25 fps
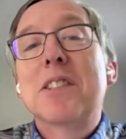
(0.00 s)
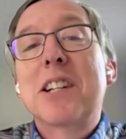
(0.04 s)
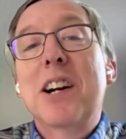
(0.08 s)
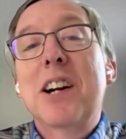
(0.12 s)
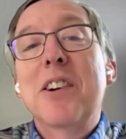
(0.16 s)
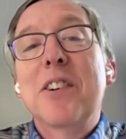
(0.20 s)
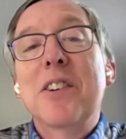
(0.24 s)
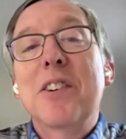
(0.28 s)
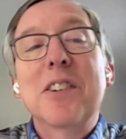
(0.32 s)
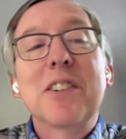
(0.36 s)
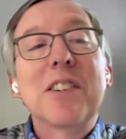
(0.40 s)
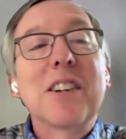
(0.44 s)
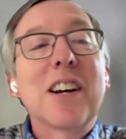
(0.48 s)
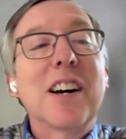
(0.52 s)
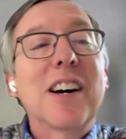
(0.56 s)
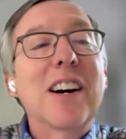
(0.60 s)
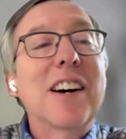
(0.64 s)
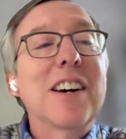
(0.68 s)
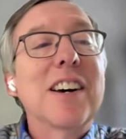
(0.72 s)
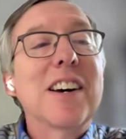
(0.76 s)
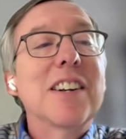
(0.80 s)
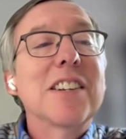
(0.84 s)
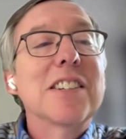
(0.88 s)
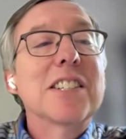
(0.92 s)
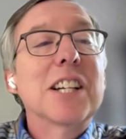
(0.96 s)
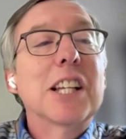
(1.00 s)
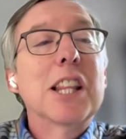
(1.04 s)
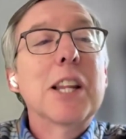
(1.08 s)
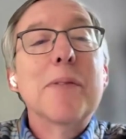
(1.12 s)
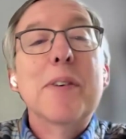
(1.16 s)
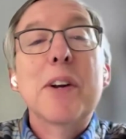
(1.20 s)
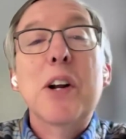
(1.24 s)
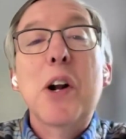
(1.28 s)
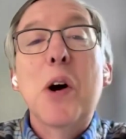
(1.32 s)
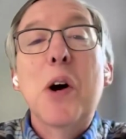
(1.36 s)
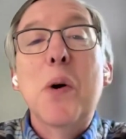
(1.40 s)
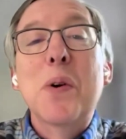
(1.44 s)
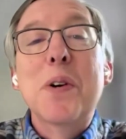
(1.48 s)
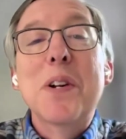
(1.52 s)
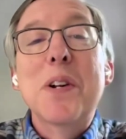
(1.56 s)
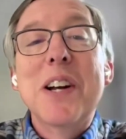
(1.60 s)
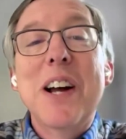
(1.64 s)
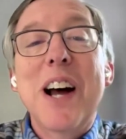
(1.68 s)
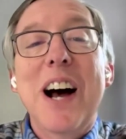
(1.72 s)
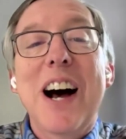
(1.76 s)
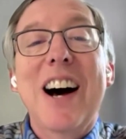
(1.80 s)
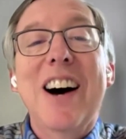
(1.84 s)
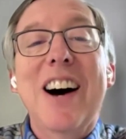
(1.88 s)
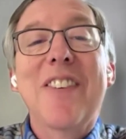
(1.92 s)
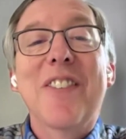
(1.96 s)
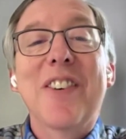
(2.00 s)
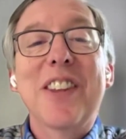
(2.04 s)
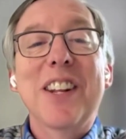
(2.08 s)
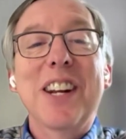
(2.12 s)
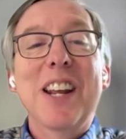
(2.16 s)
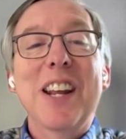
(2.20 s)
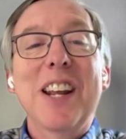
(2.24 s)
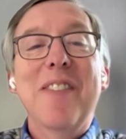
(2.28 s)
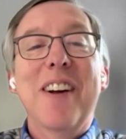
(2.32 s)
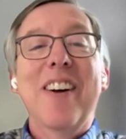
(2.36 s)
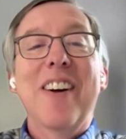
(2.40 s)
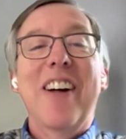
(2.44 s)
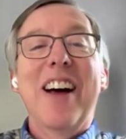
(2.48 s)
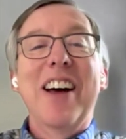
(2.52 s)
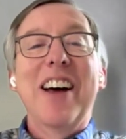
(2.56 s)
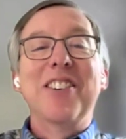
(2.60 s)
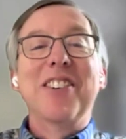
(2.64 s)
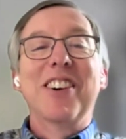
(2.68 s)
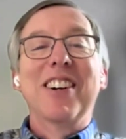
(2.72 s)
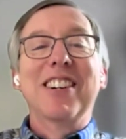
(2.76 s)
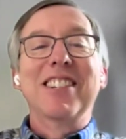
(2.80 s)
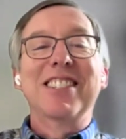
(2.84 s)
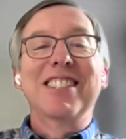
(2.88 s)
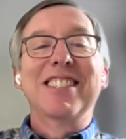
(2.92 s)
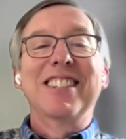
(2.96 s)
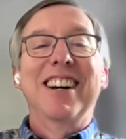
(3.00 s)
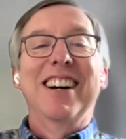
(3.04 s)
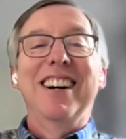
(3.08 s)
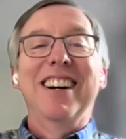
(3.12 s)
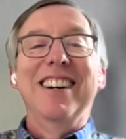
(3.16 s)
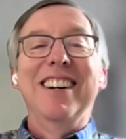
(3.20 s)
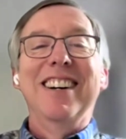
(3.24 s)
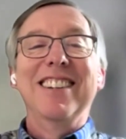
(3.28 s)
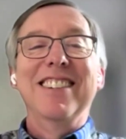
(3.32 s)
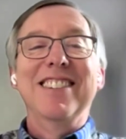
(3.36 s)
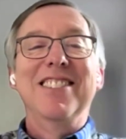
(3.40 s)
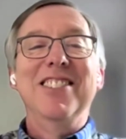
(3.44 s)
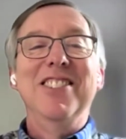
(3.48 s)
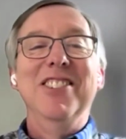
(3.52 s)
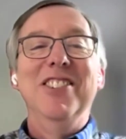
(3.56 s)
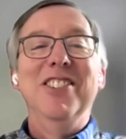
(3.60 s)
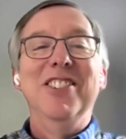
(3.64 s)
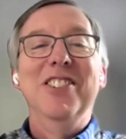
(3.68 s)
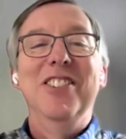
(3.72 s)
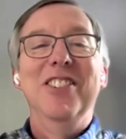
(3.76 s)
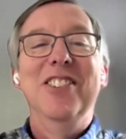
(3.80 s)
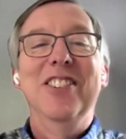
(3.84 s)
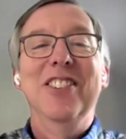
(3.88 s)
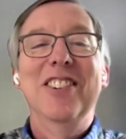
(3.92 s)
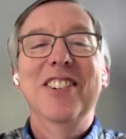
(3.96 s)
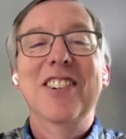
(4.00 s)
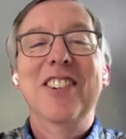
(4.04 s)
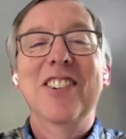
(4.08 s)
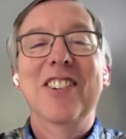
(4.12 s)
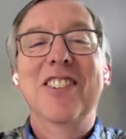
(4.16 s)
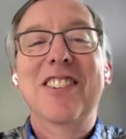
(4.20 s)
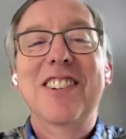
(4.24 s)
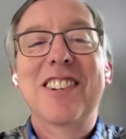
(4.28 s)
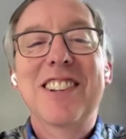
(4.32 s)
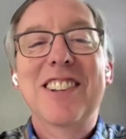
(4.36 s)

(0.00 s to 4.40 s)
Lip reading: Send them a note with an email address to